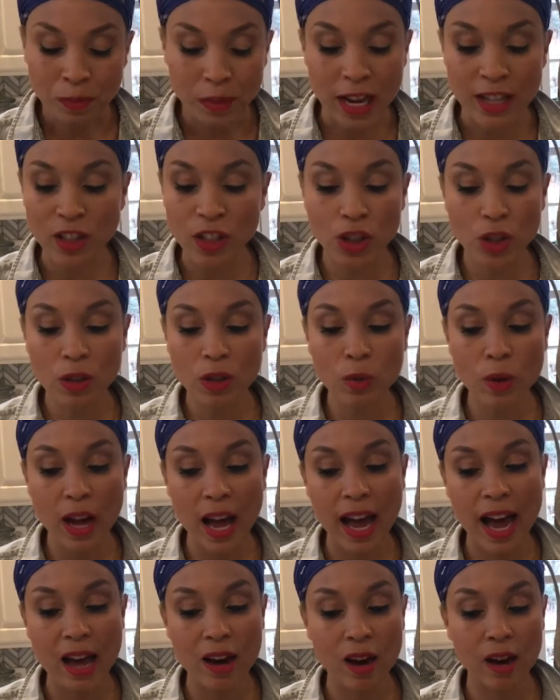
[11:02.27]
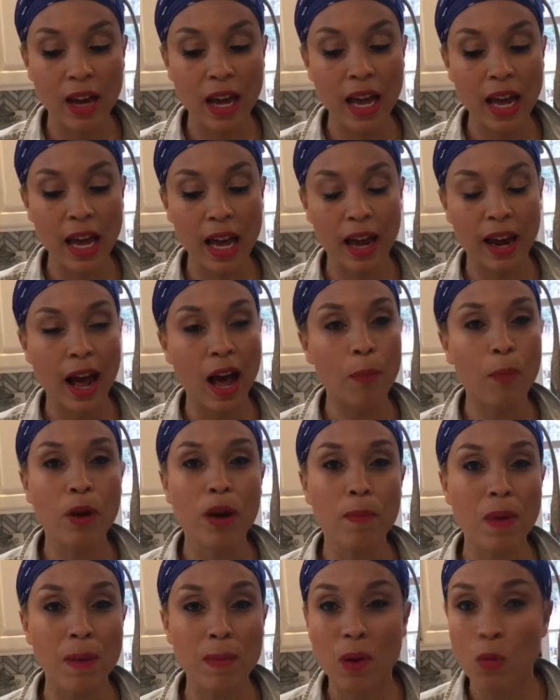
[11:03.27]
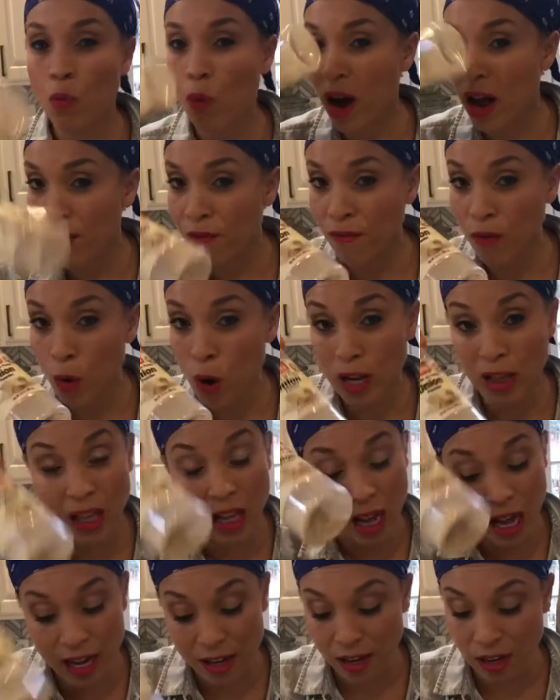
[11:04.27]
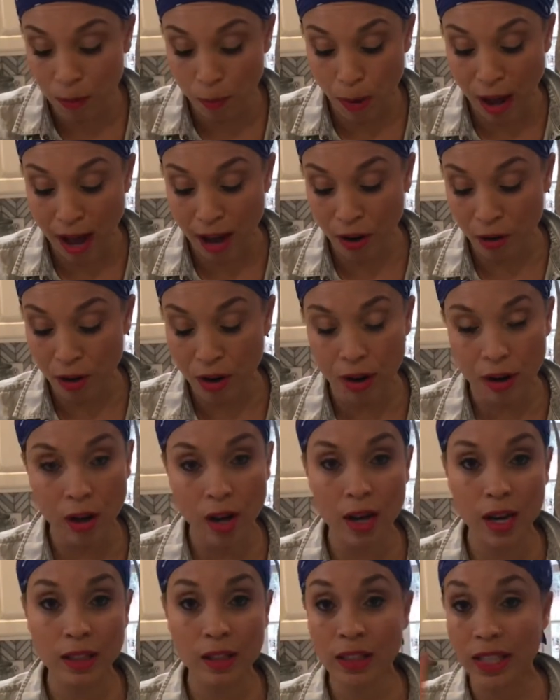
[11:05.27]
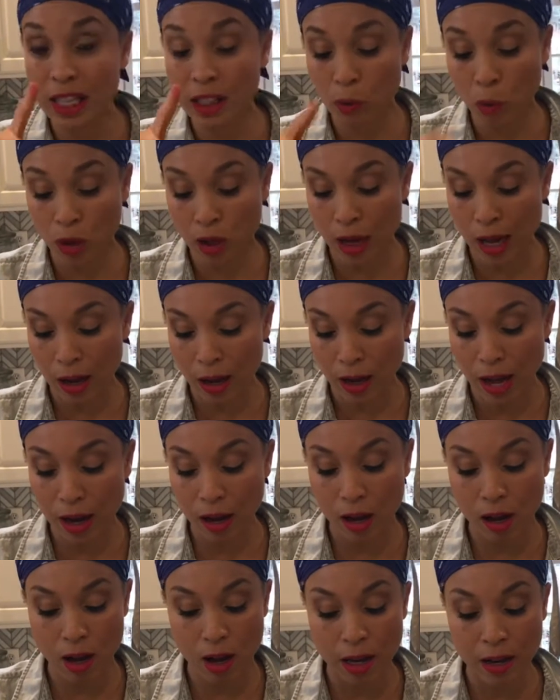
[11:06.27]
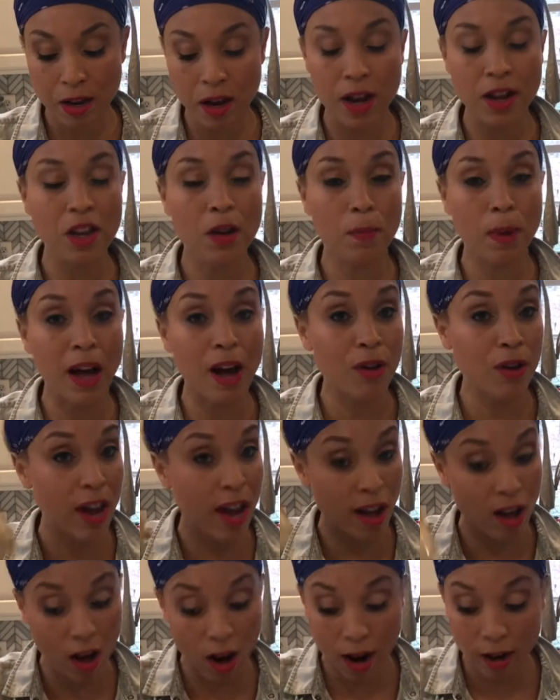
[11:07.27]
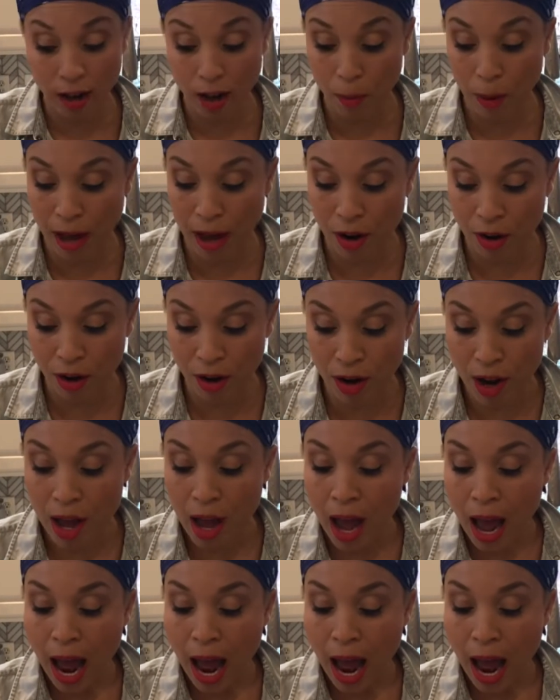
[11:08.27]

I just used what I had on hand. I put maybe 1/4 of onion powder, a teaspoon of onion powder and garlic powder.